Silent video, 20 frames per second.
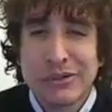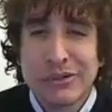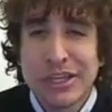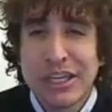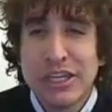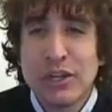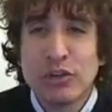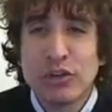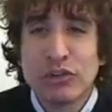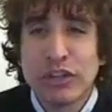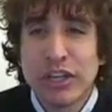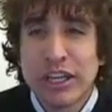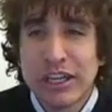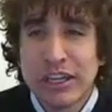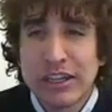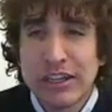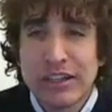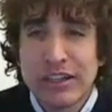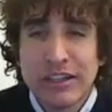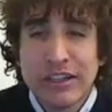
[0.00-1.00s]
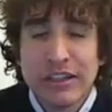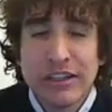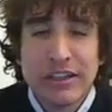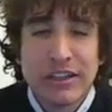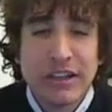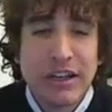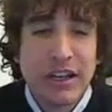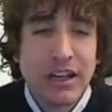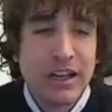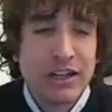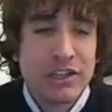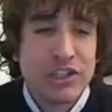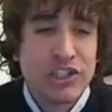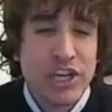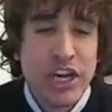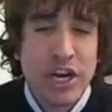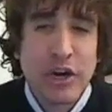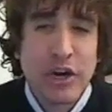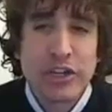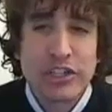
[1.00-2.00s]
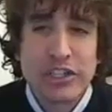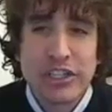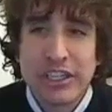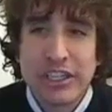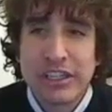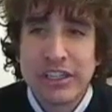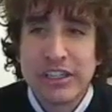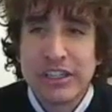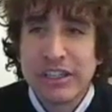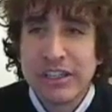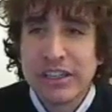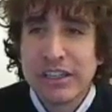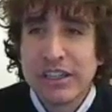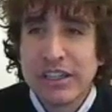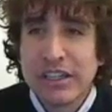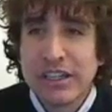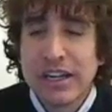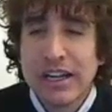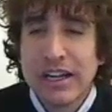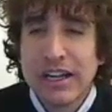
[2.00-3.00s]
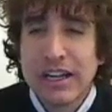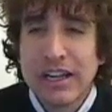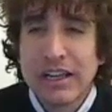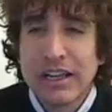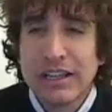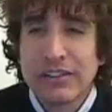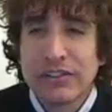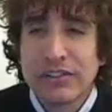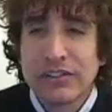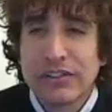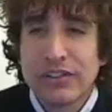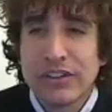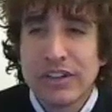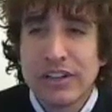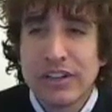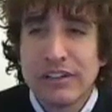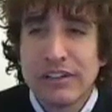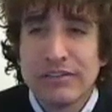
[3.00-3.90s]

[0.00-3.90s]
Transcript: Hilton, Sheraton. It's